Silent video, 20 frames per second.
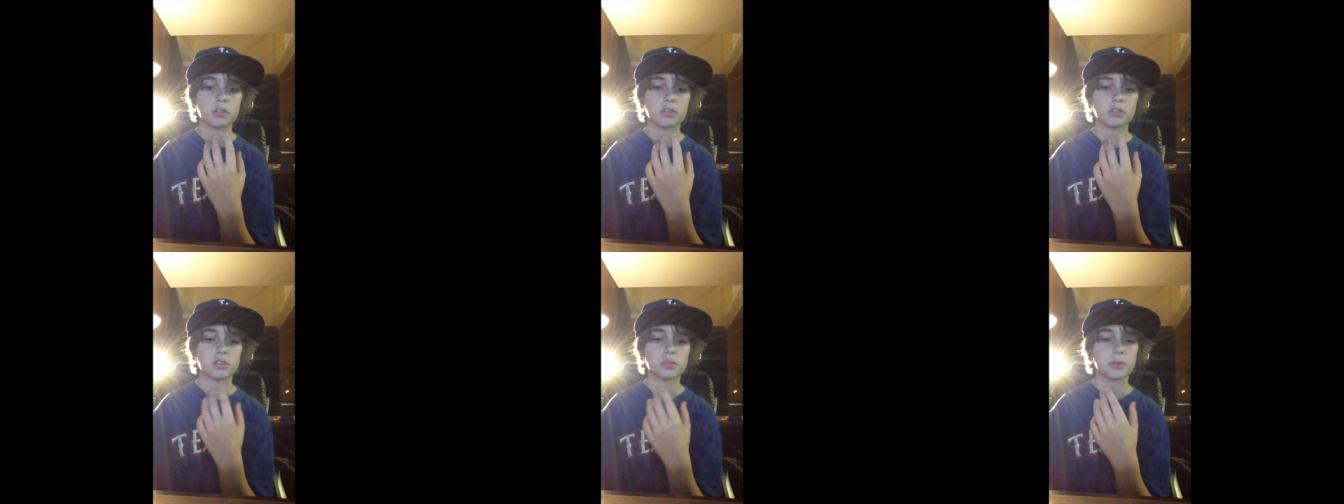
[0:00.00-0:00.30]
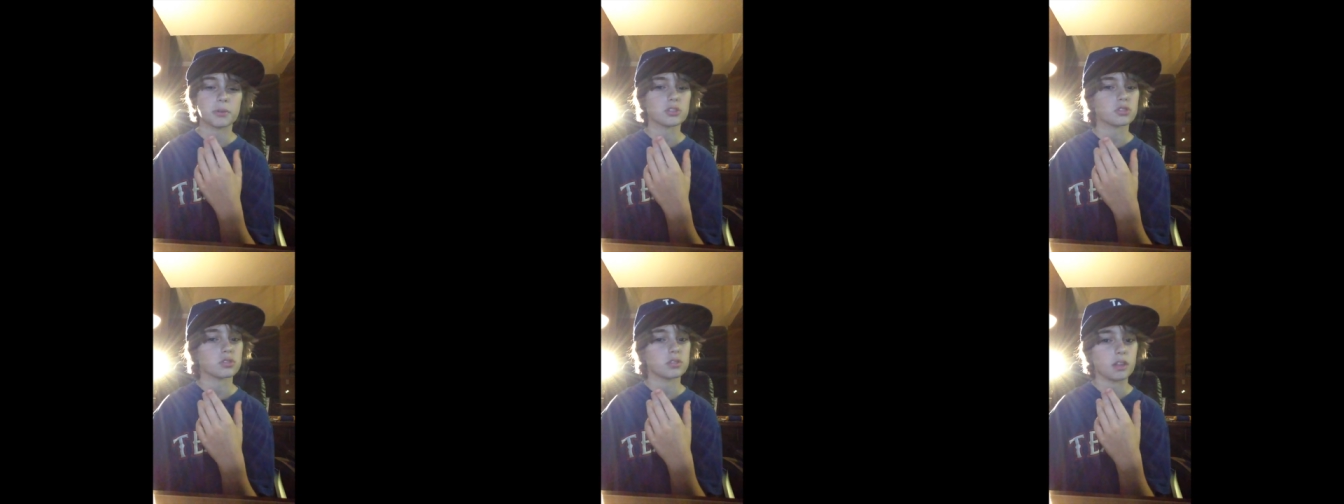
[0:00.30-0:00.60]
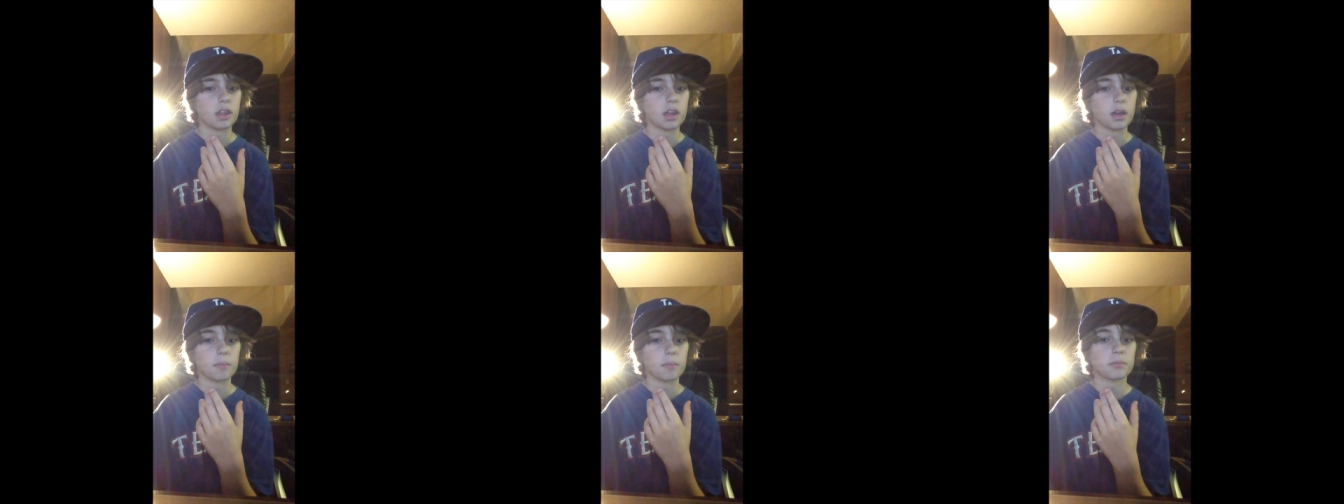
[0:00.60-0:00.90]
especially
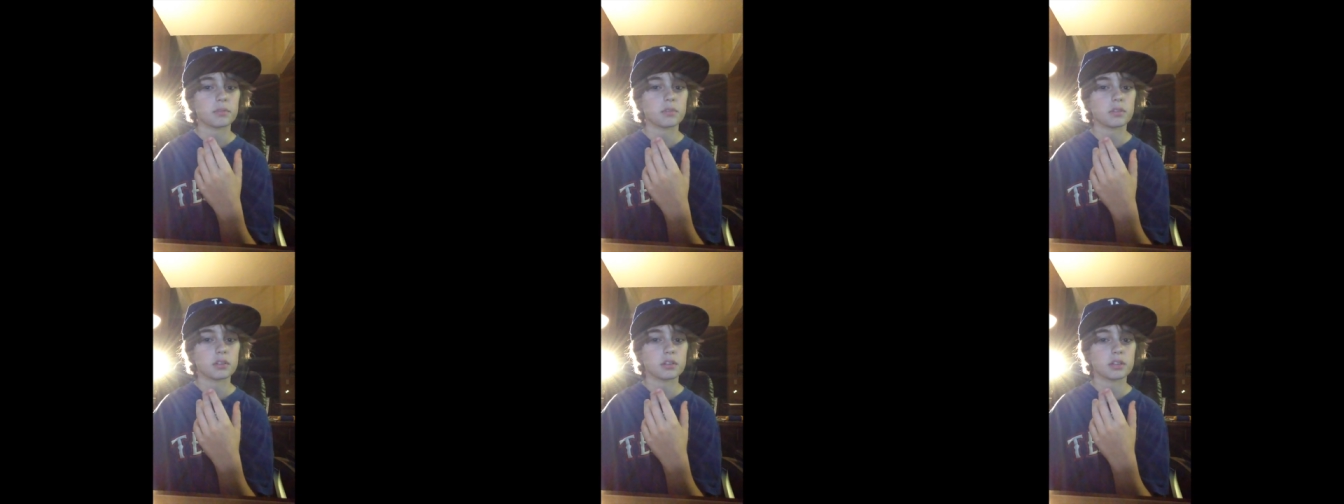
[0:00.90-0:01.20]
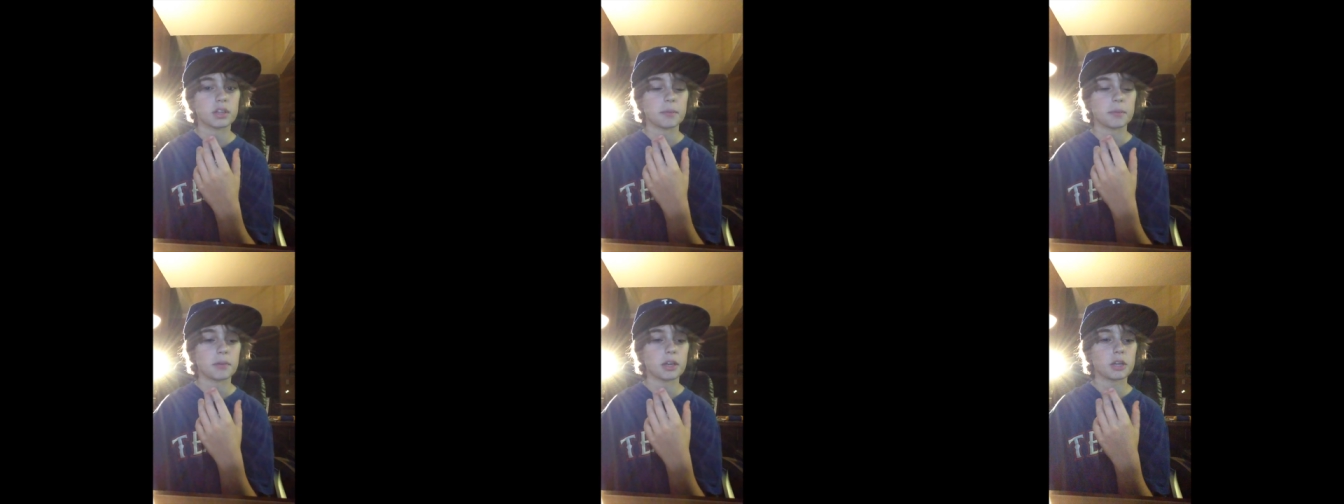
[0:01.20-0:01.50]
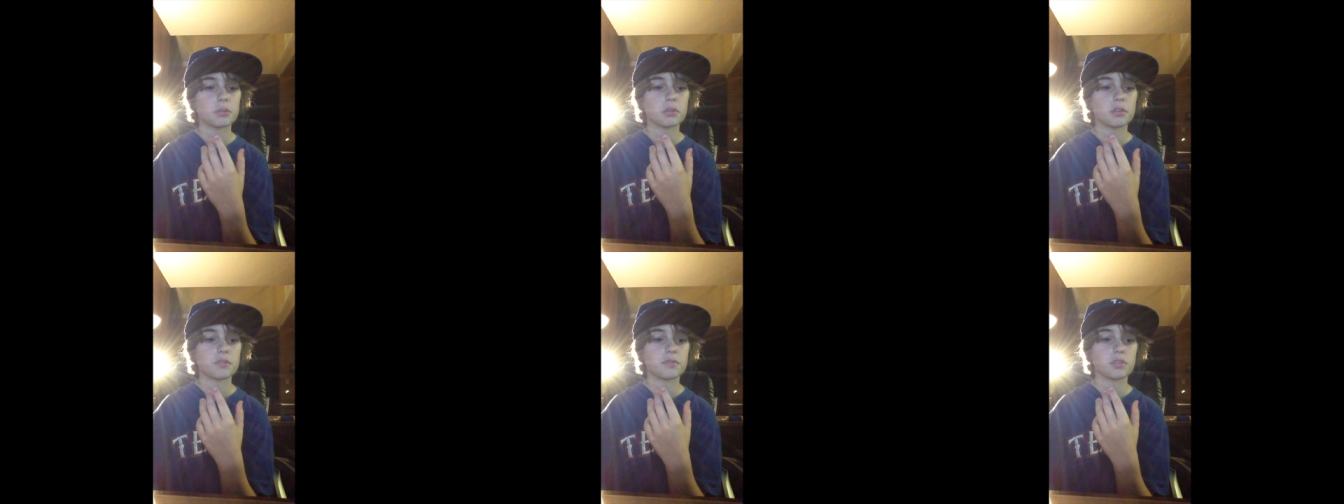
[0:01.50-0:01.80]
them. They
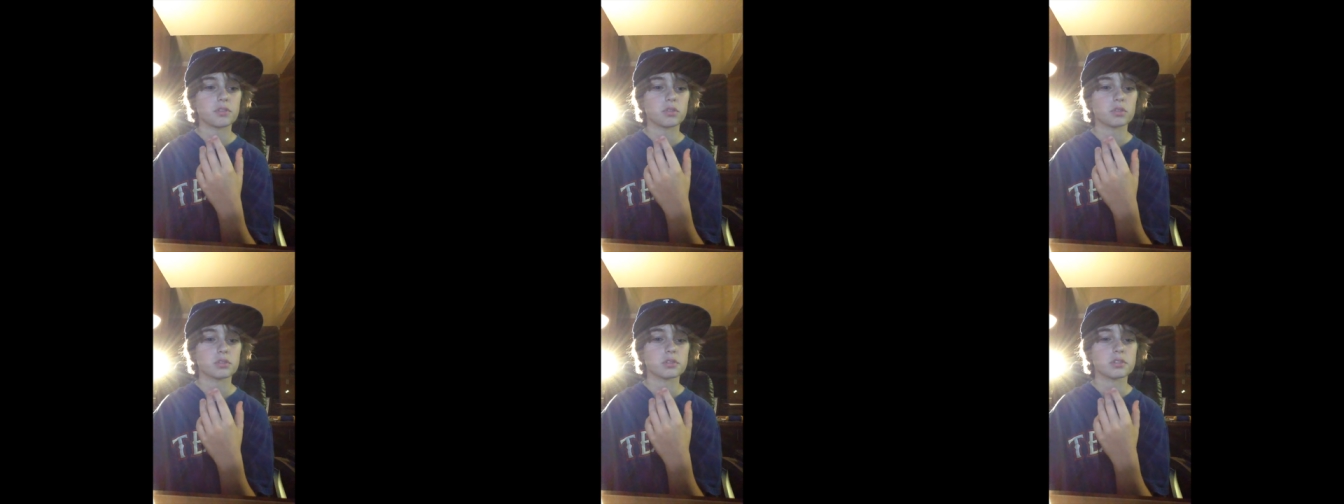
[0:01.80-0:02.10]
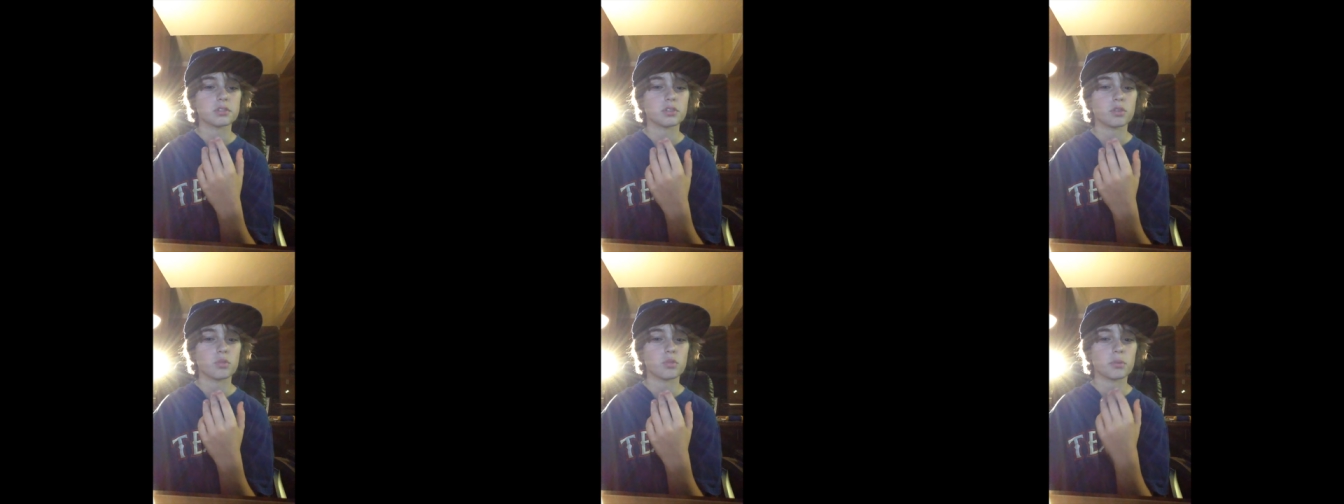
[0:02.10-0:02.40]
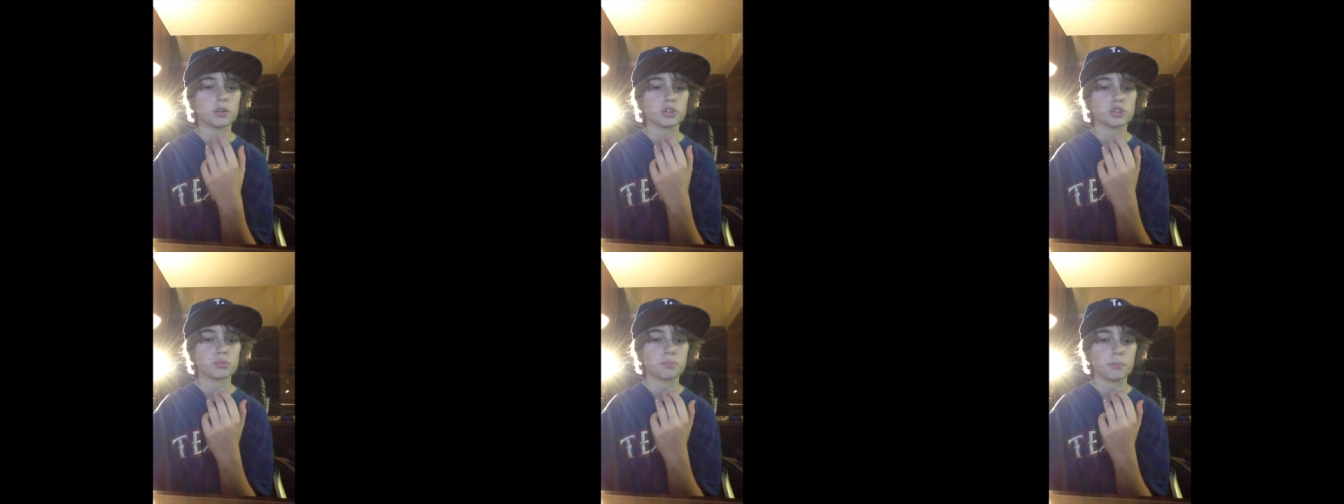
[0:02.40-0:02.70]
made me feel so
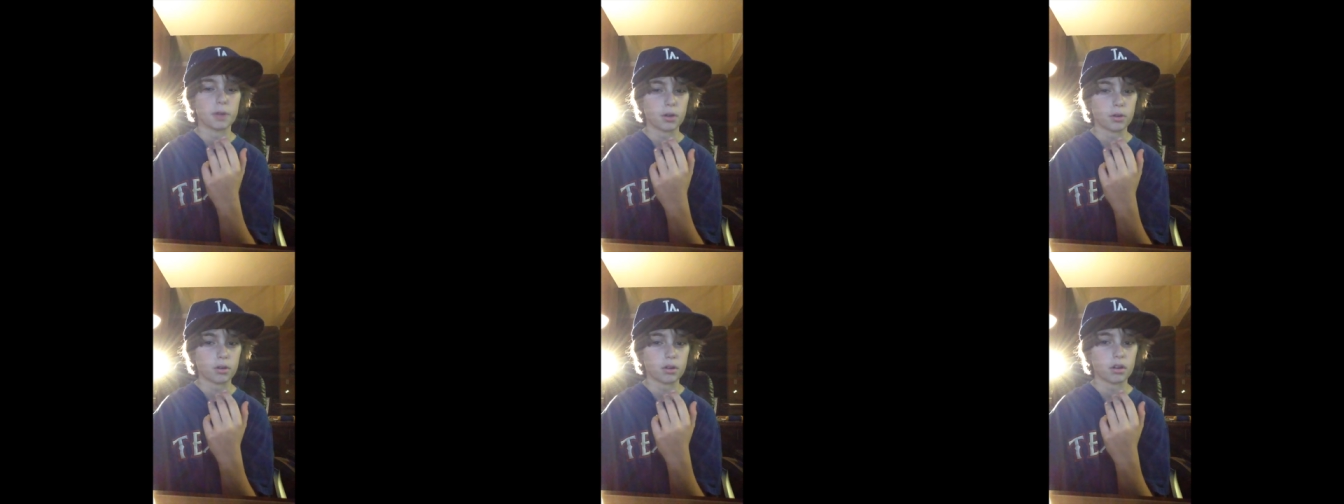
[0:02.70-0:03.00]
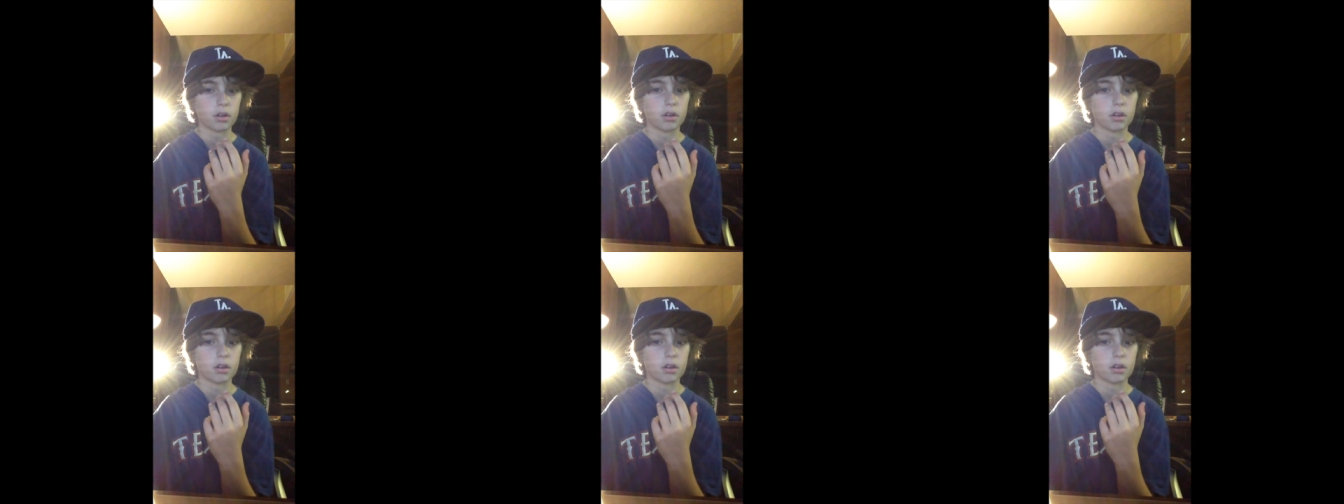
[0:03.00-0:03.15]
much better,